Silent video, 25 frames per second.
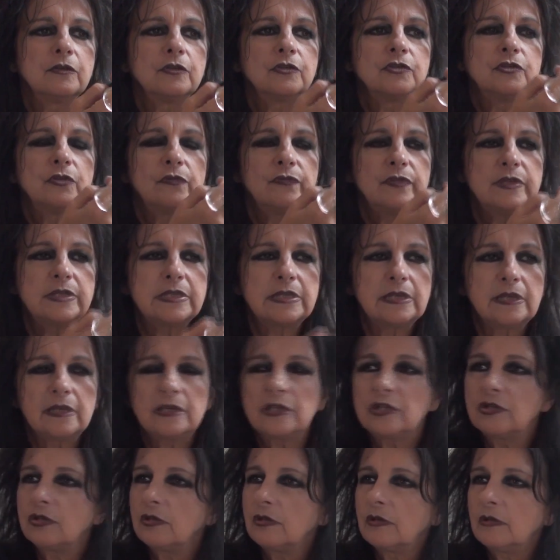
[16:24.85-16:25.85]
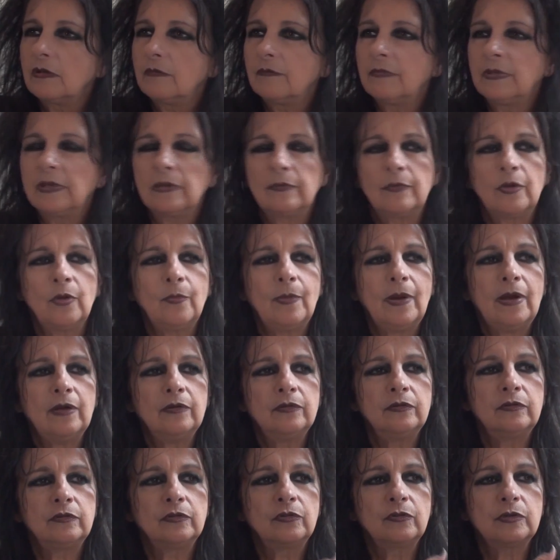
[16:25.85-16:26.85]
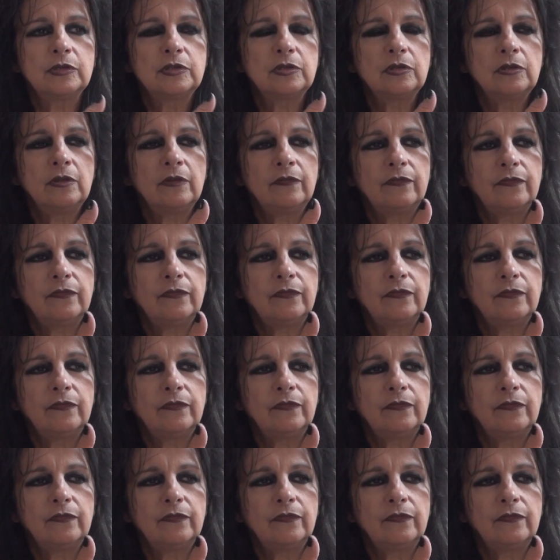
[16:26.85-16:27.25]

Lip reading: sophistication, about the question